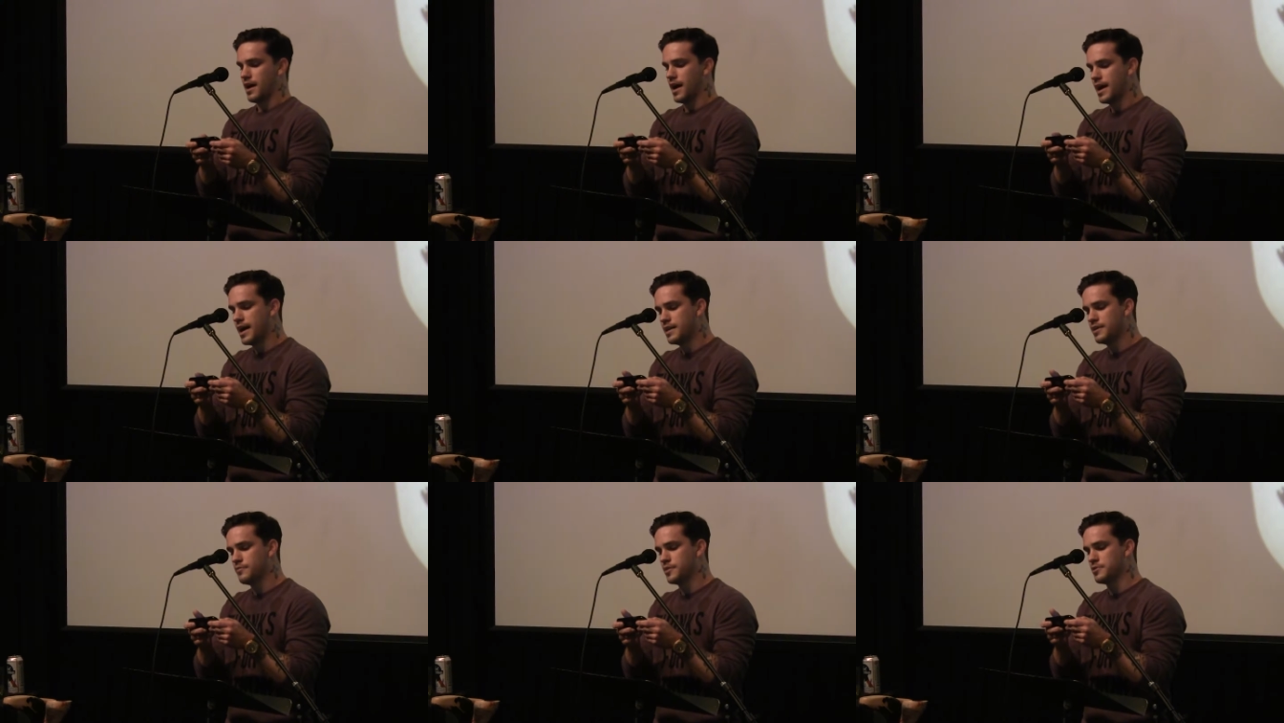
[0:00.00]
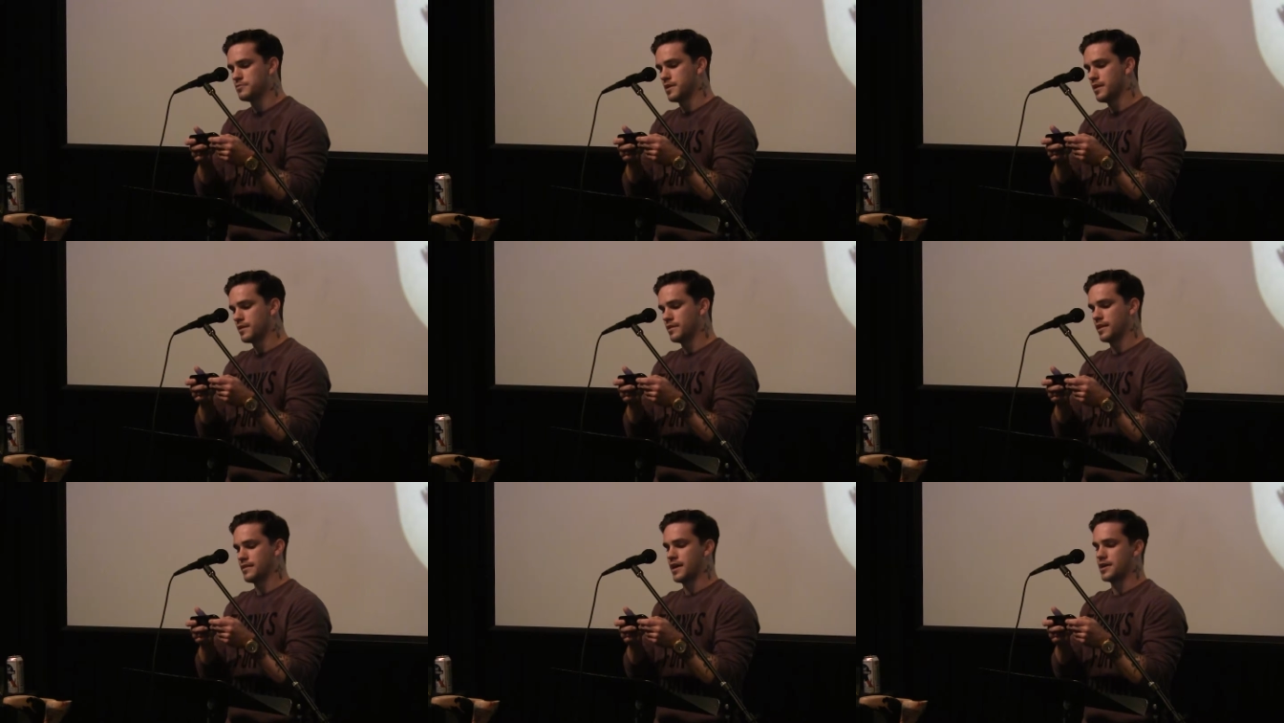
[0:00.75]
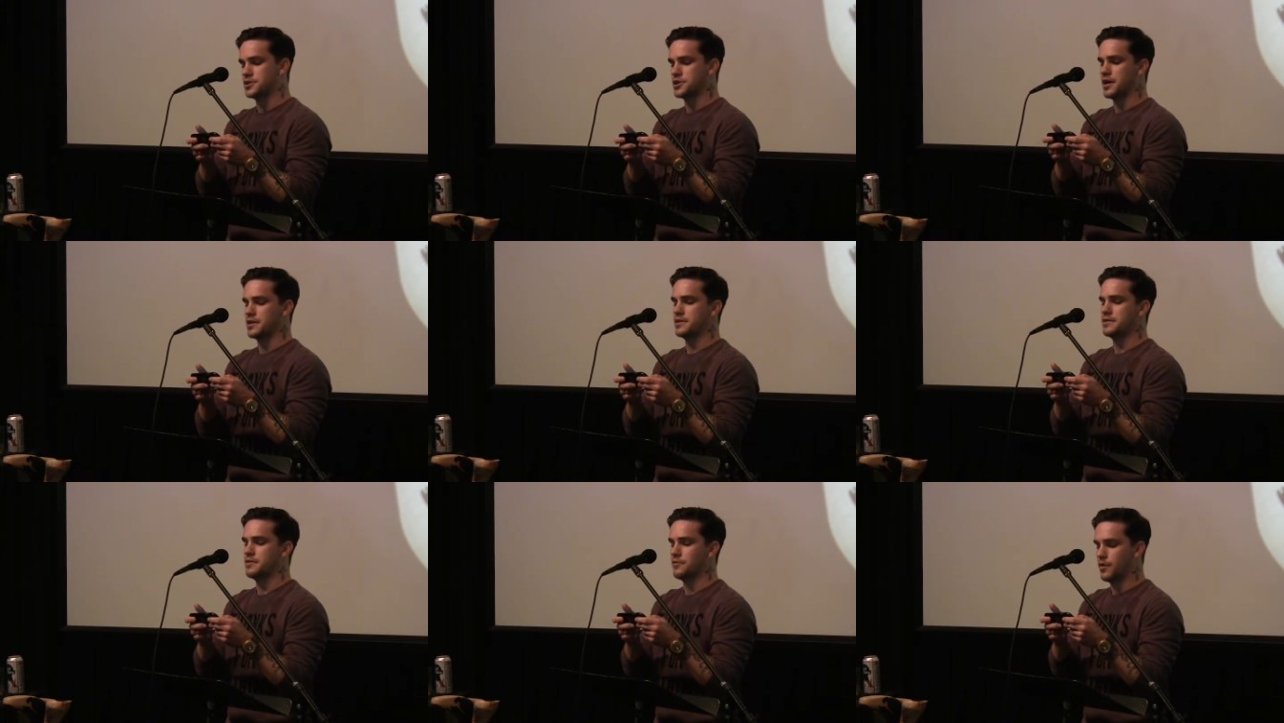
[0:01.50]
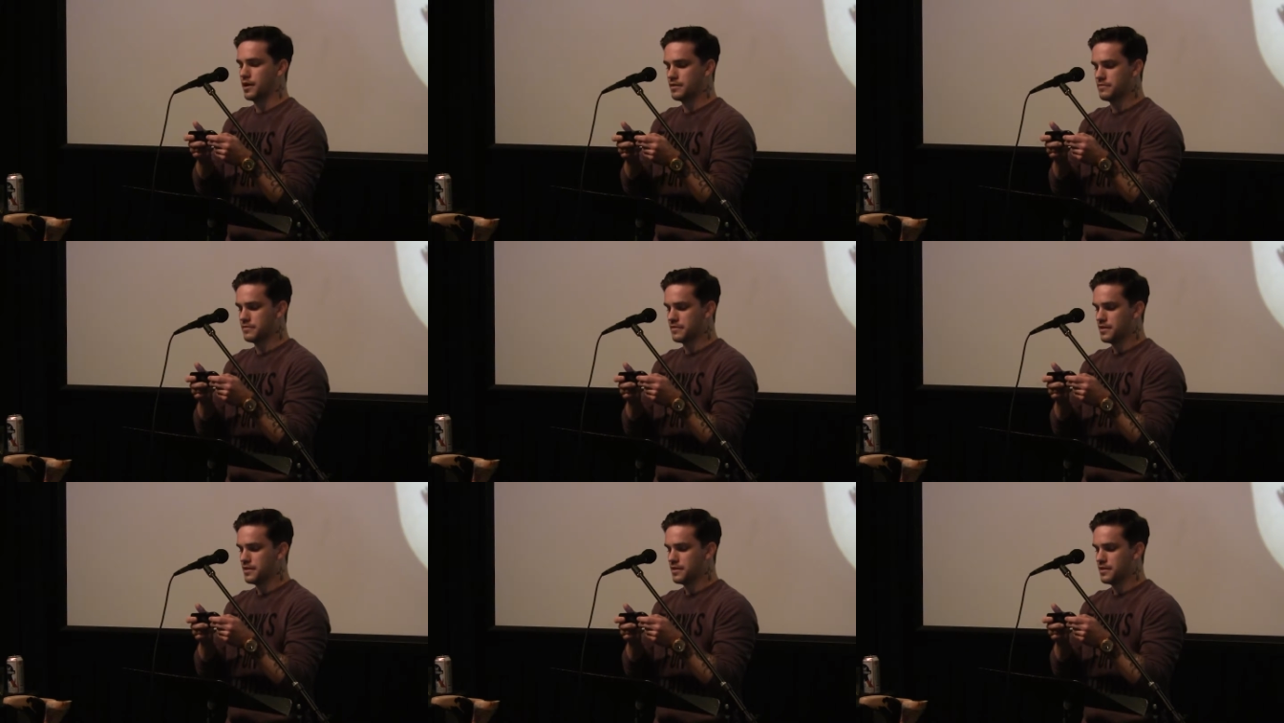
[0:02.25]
I hate it when you talk like that, chided the wife.